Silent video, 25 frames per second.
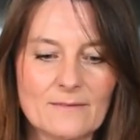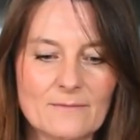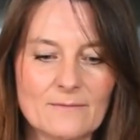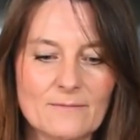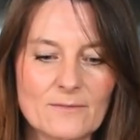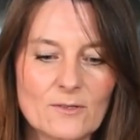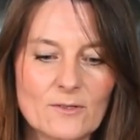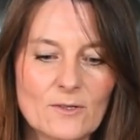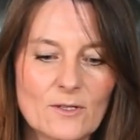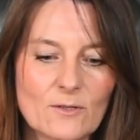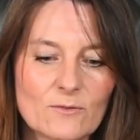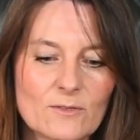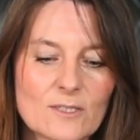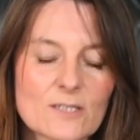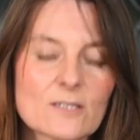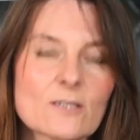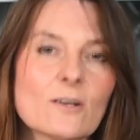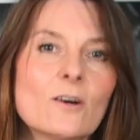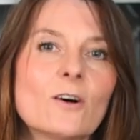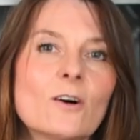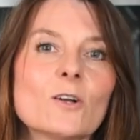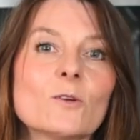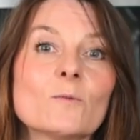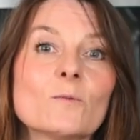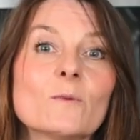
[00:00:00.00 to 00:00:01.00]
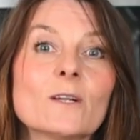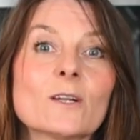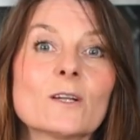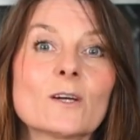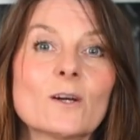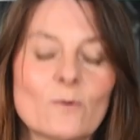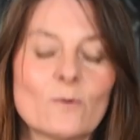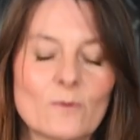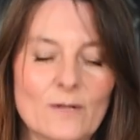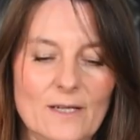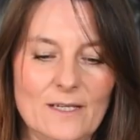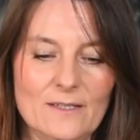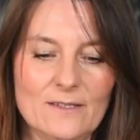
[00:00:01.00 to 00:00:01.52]
You know, this all will
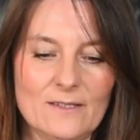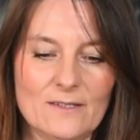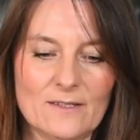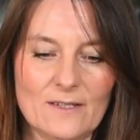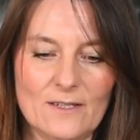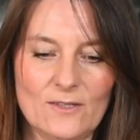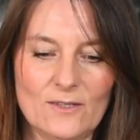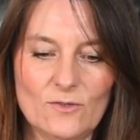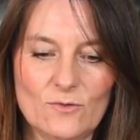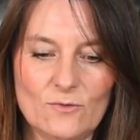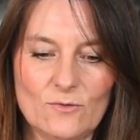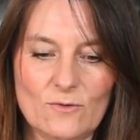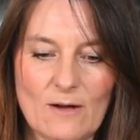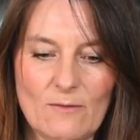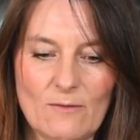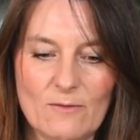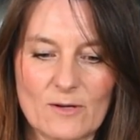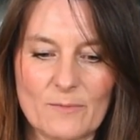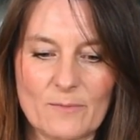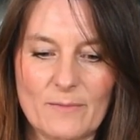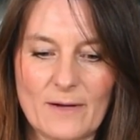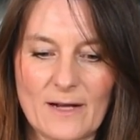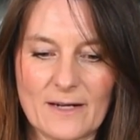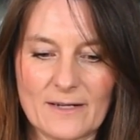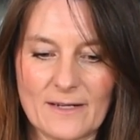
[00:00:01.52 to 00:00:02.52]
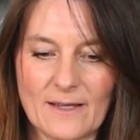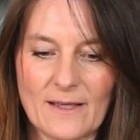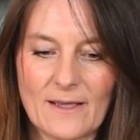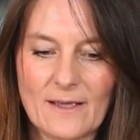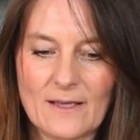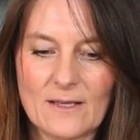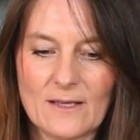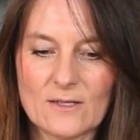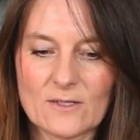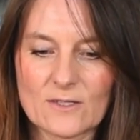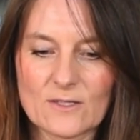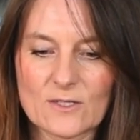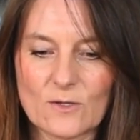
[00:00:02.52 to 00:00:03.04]
go later into our body,
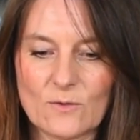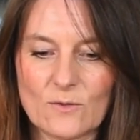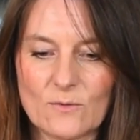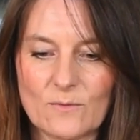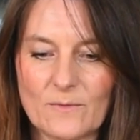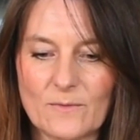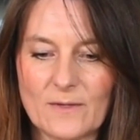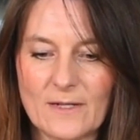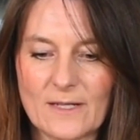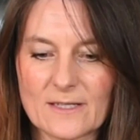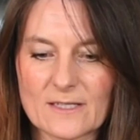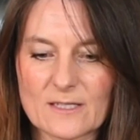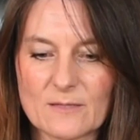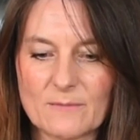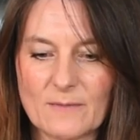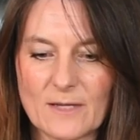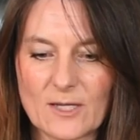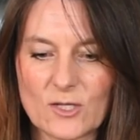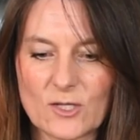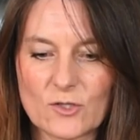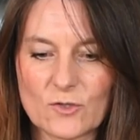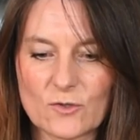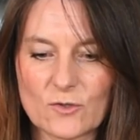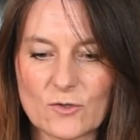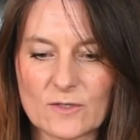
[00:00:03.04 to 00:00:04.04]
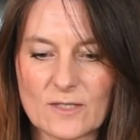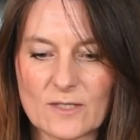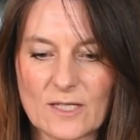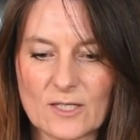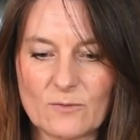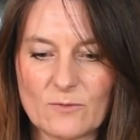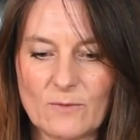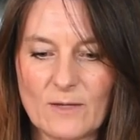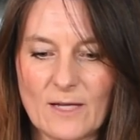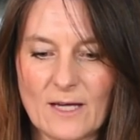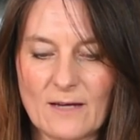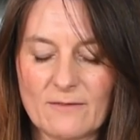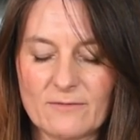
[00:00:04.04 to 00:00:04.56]
so let's make sure
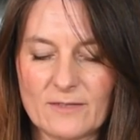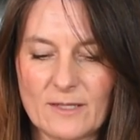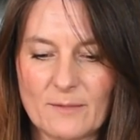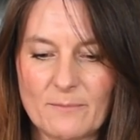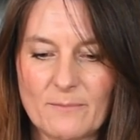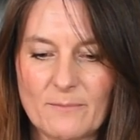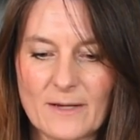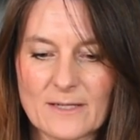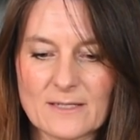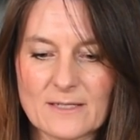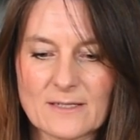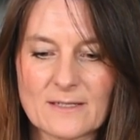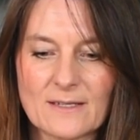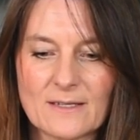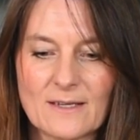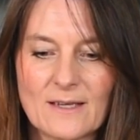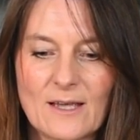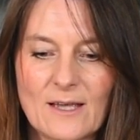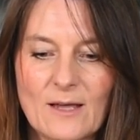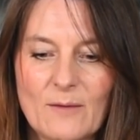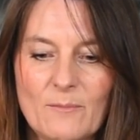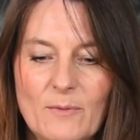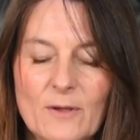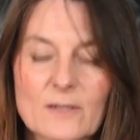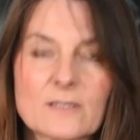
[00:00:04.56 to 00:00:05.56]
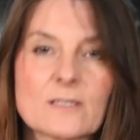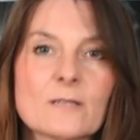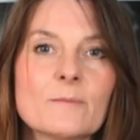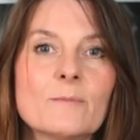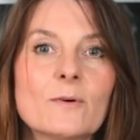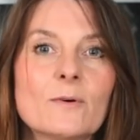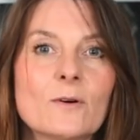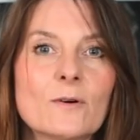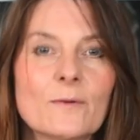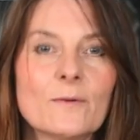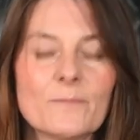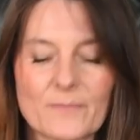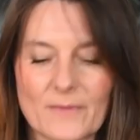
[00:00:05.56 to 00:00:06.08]
that we have the best
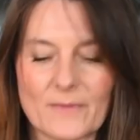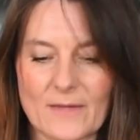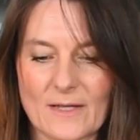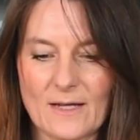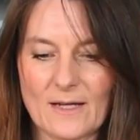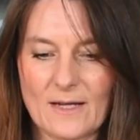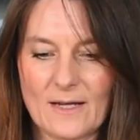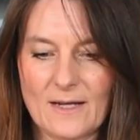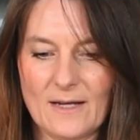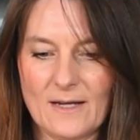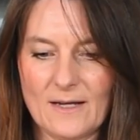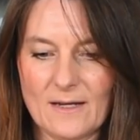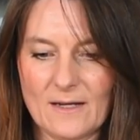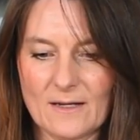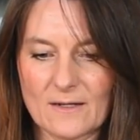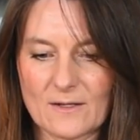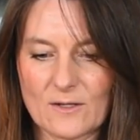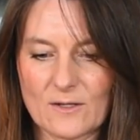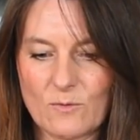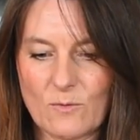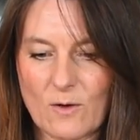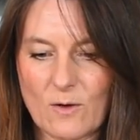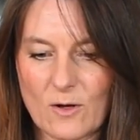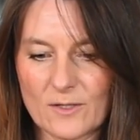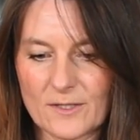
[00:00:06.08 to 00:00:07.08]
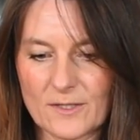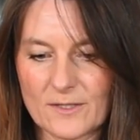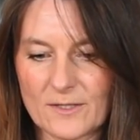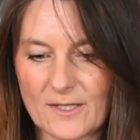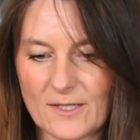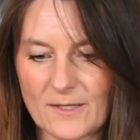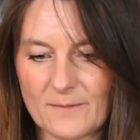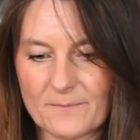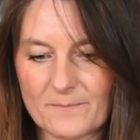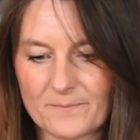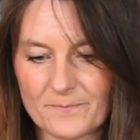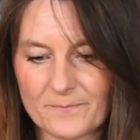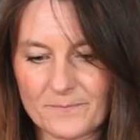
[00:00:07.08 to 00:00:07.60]
possible
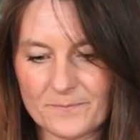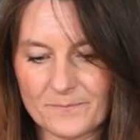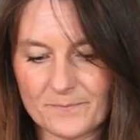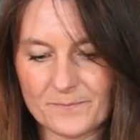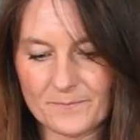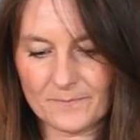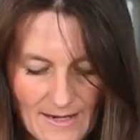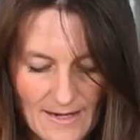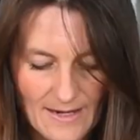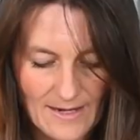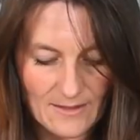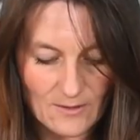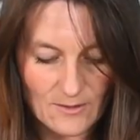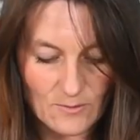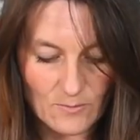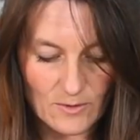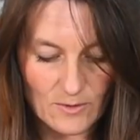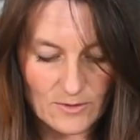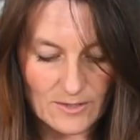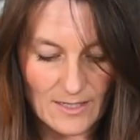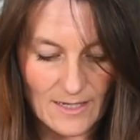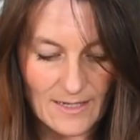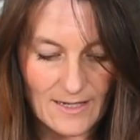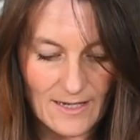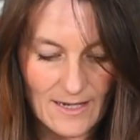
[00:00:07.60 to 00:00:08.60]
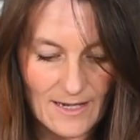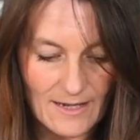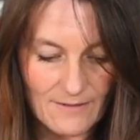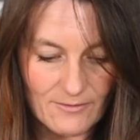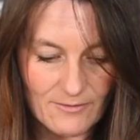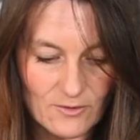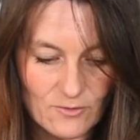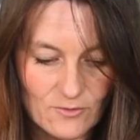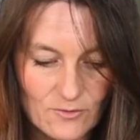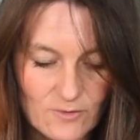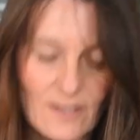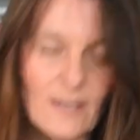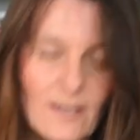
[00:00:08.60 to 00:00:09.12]
quality. And what I
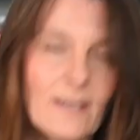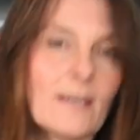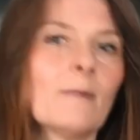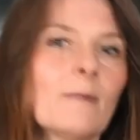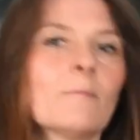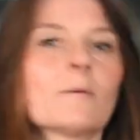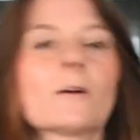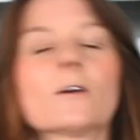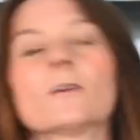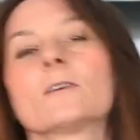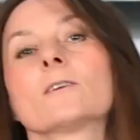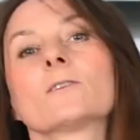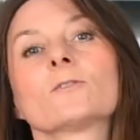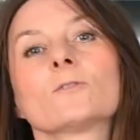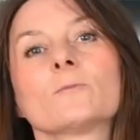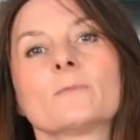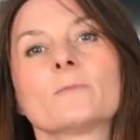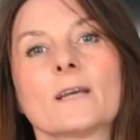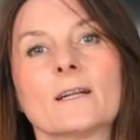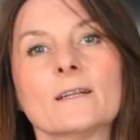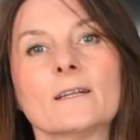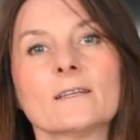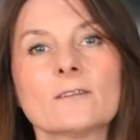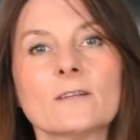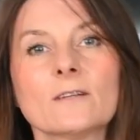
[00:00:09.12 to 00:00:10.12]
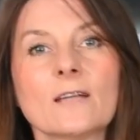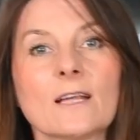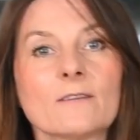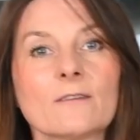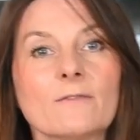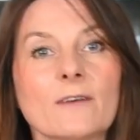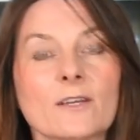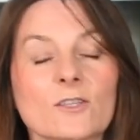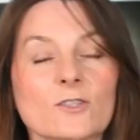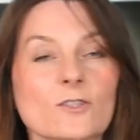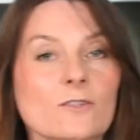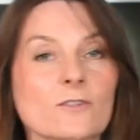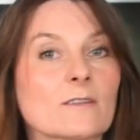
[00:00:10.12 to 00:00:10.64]
have today, I'm going to be a little
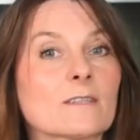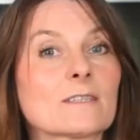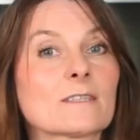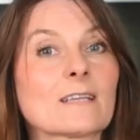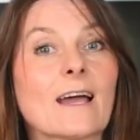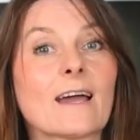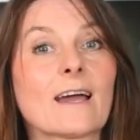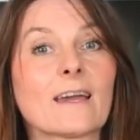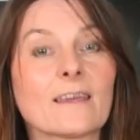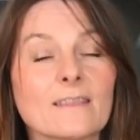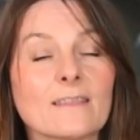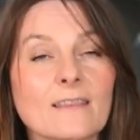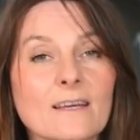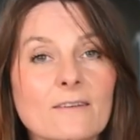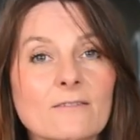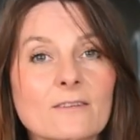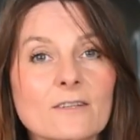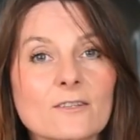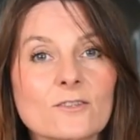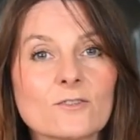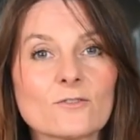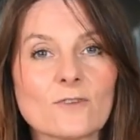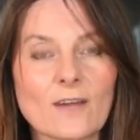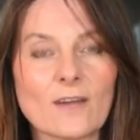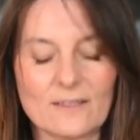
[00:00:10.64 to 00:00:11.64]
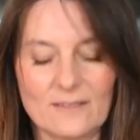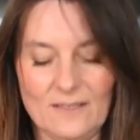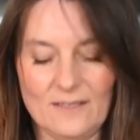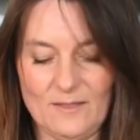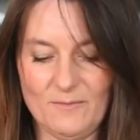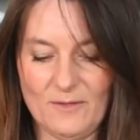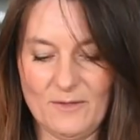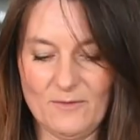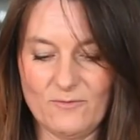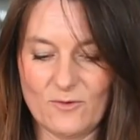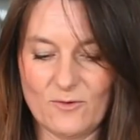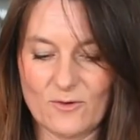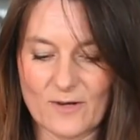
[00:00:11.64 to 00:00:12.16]
adventurous. I never tried it
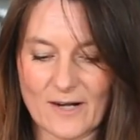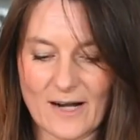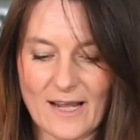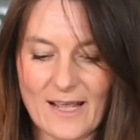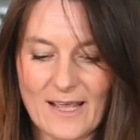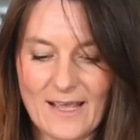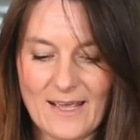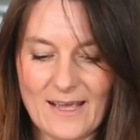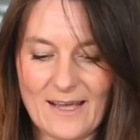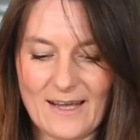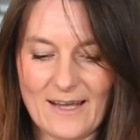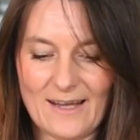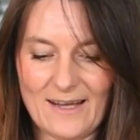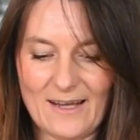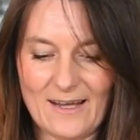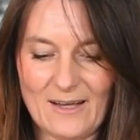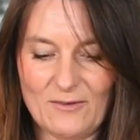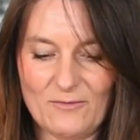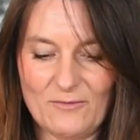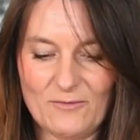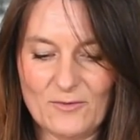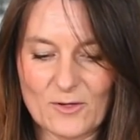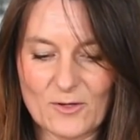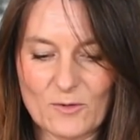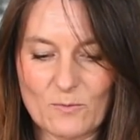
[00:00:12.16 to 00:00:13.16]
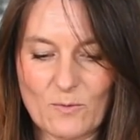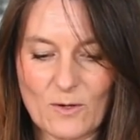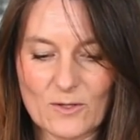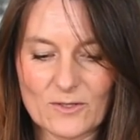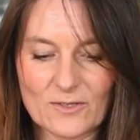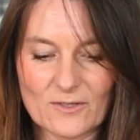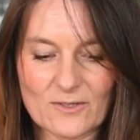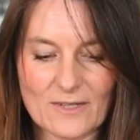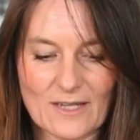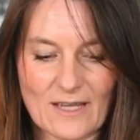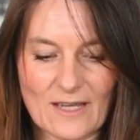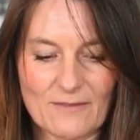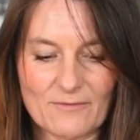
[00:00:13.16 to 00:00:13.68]
before for
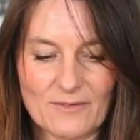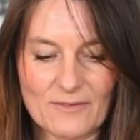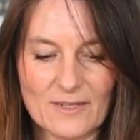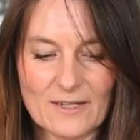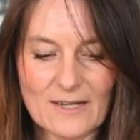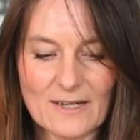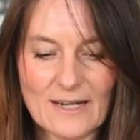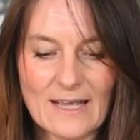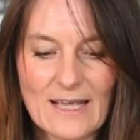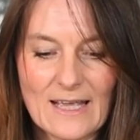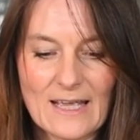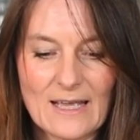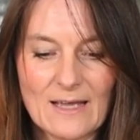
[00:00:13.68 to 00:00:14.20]
water kefir.